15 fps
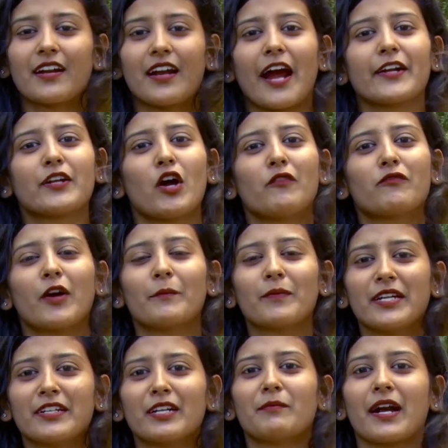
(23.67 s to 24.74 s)
Right now, I've
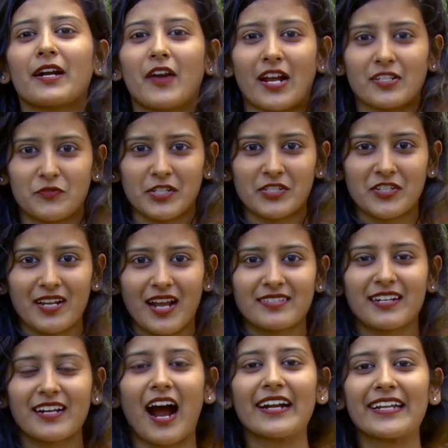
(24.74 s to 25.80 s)
completed my graduation as
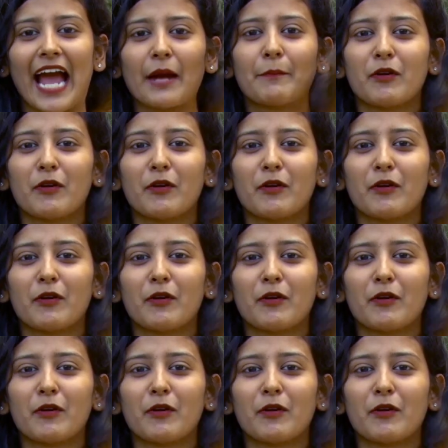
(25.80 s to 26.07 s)
a cardiac